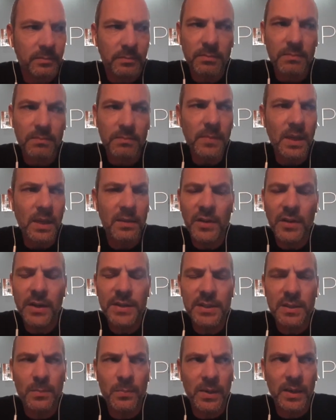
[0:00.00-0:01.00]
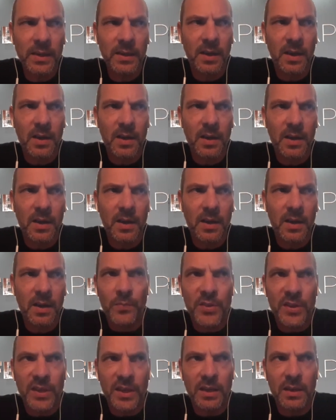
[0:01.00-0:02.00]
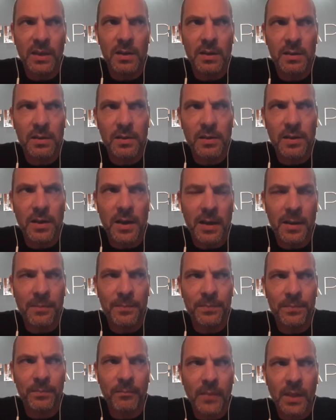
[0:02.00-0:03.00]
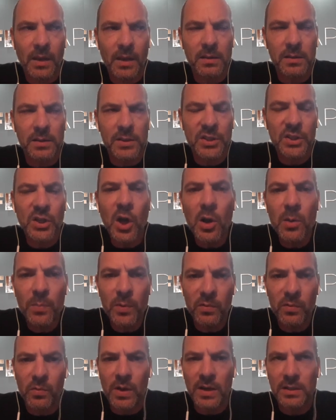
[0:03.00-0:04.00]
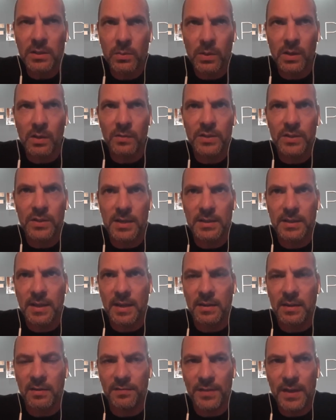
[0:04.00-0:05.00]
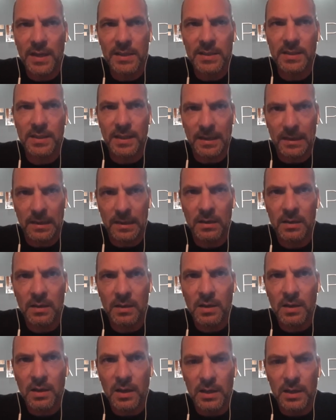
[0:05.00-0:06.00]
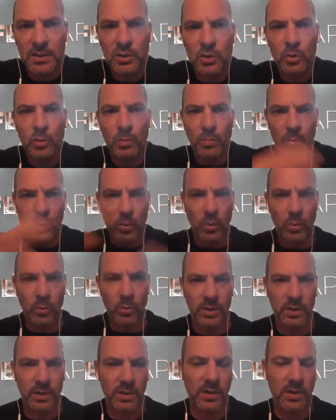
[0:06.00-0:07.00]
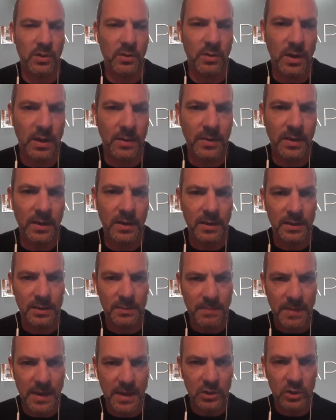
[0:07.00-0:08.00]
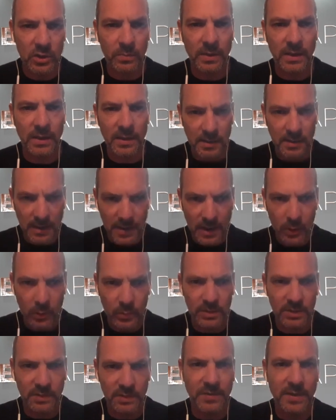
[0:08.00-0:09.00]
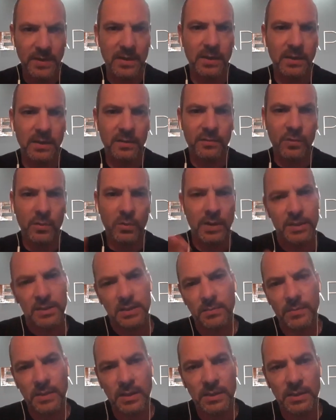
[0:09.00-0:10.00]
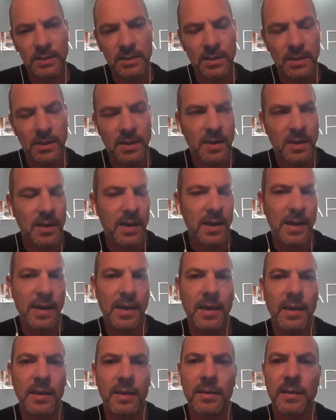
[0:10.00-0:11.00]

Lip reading: Very simply, the scope of what 12Js can invest in is too broad. I mean, it's meant to be equity funding for SMEs, and